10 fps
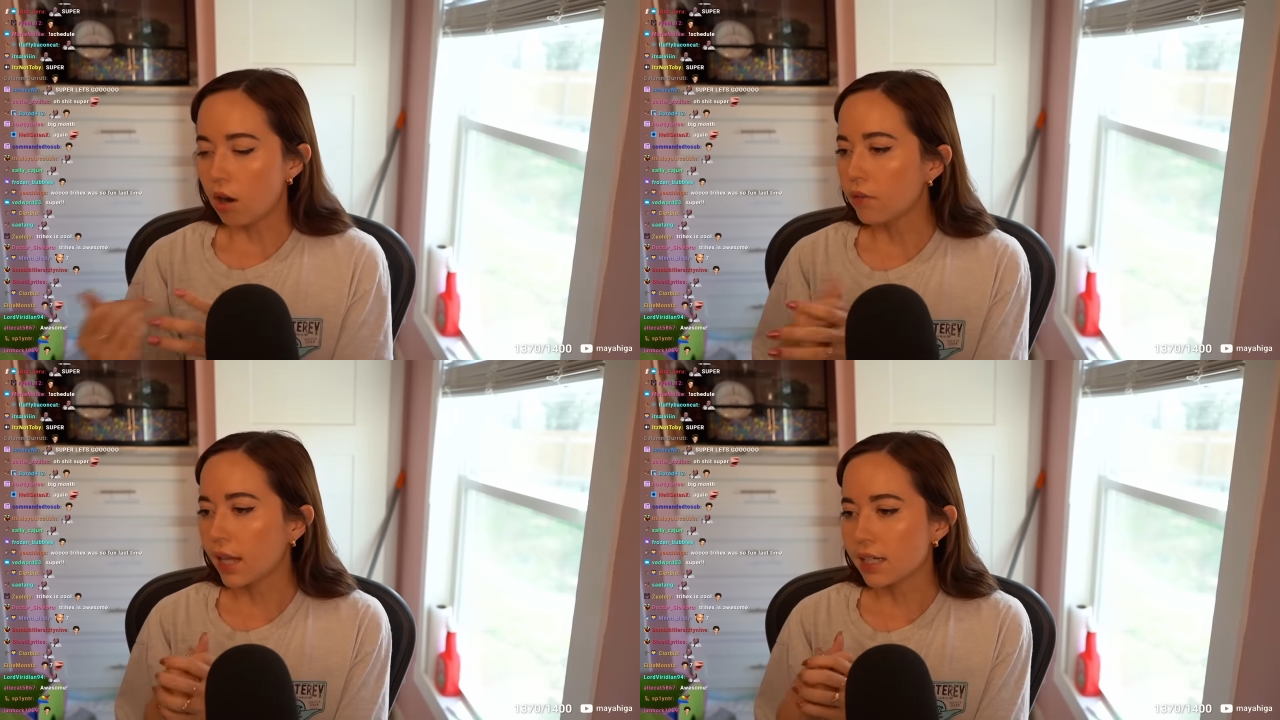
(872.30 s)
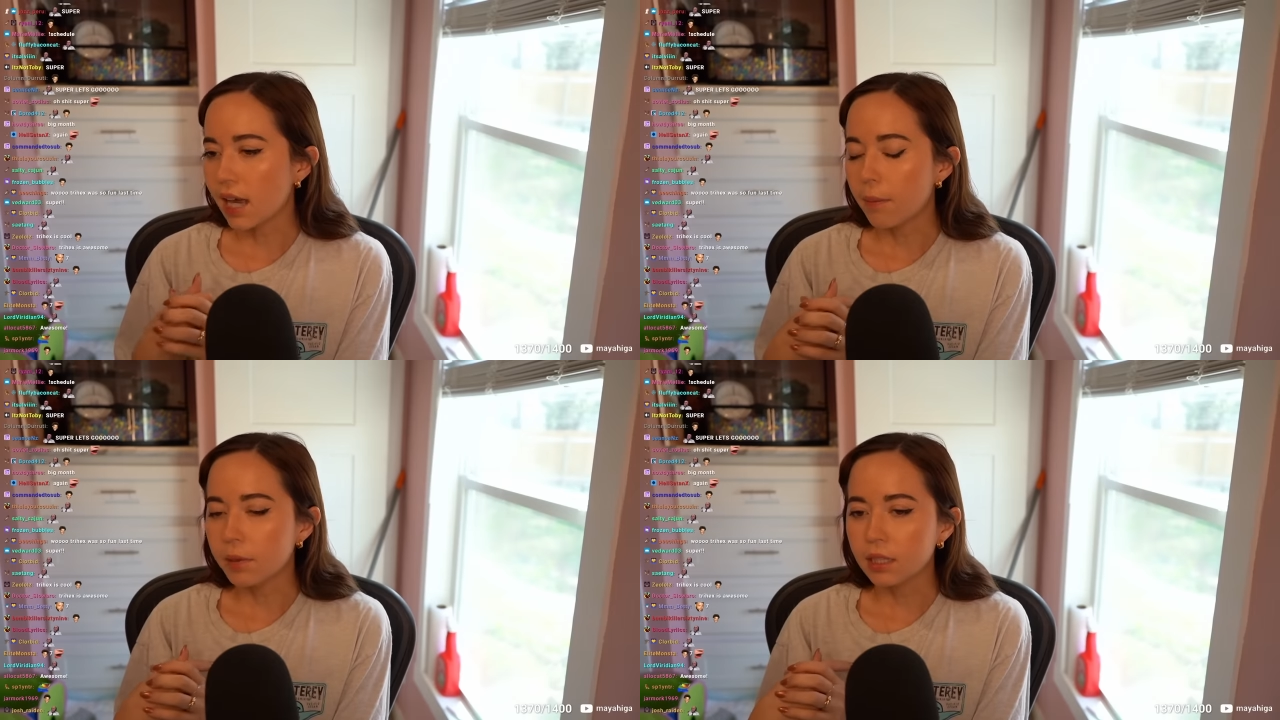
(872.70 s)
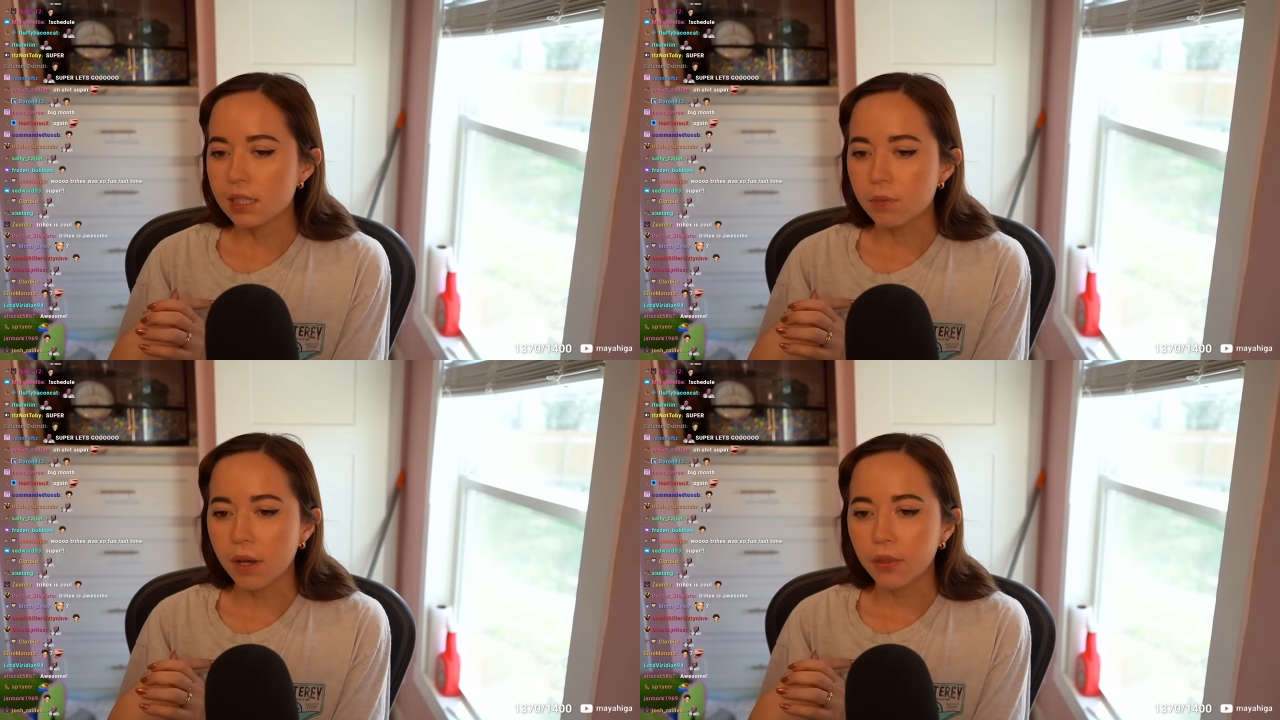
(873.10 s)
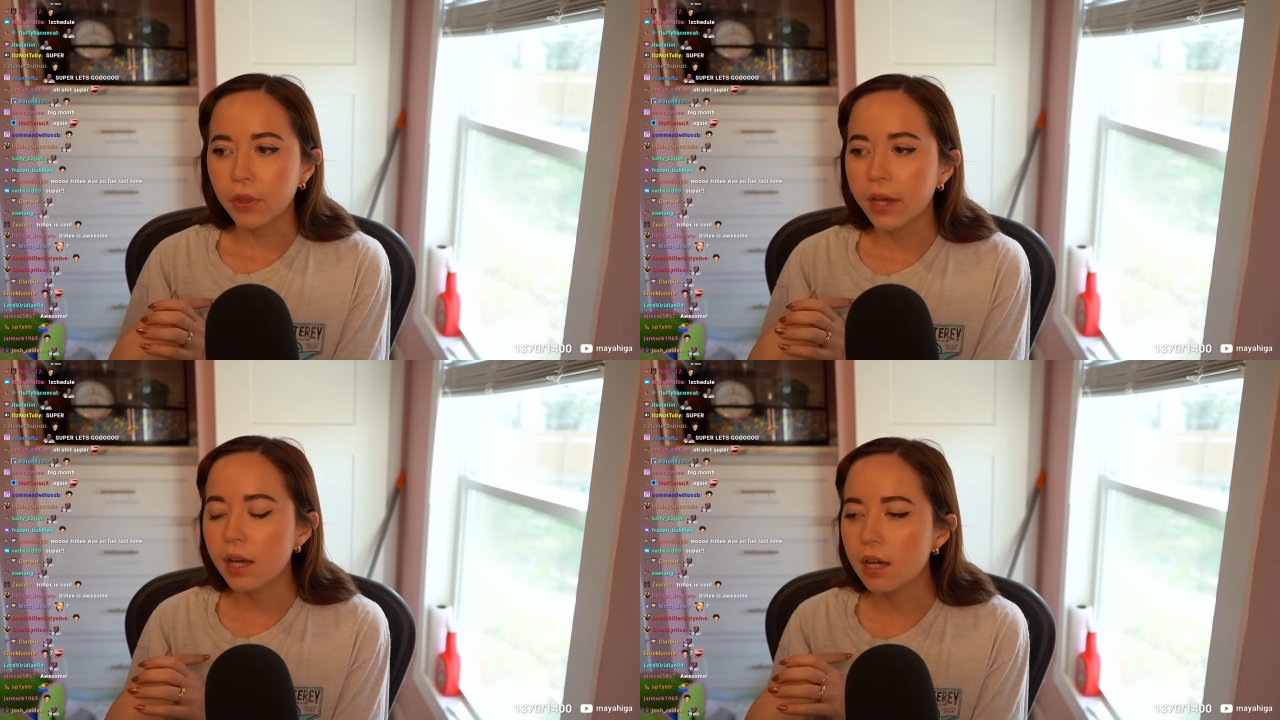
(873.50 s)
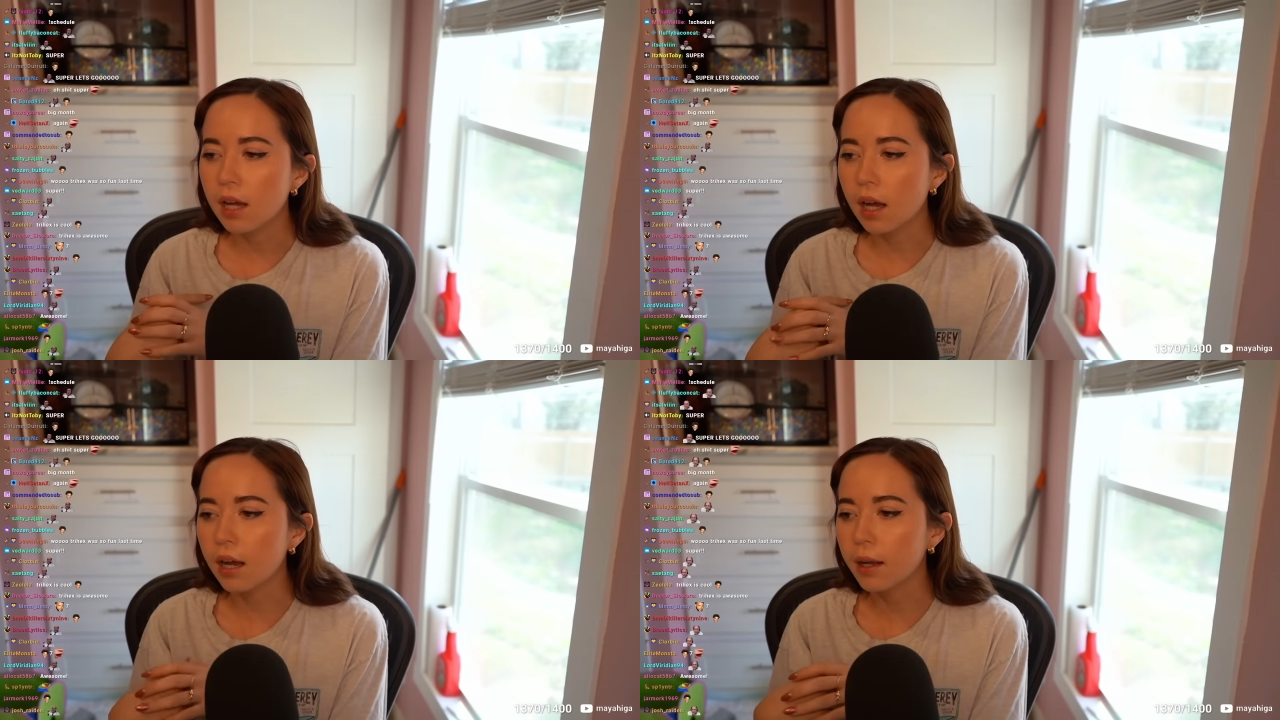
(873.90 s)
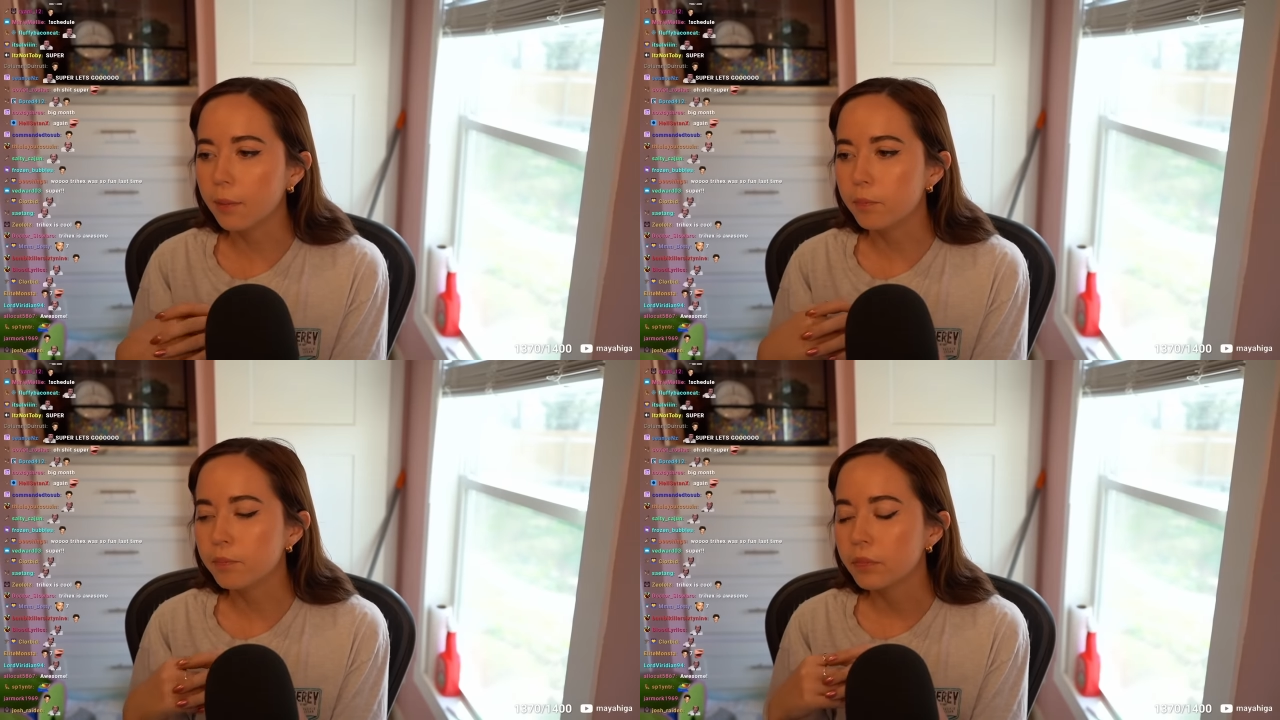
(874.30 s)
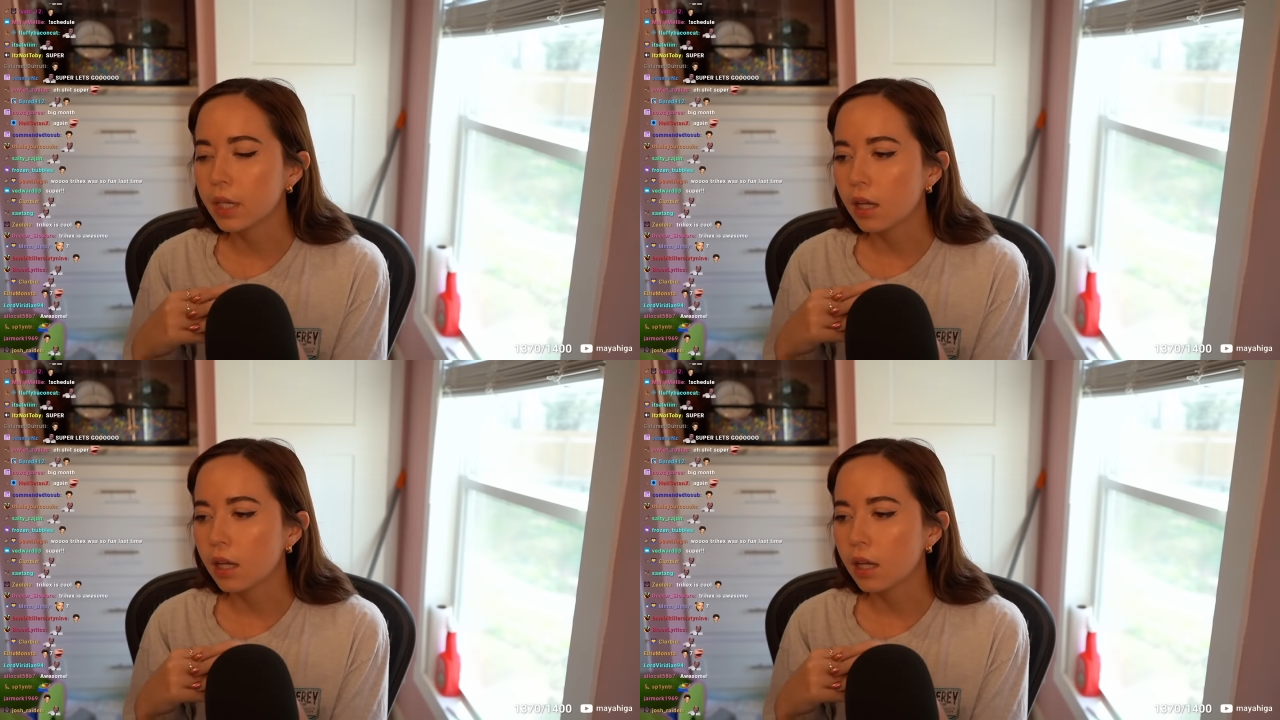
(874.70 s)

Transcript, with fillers: All of that is happening this month. Um,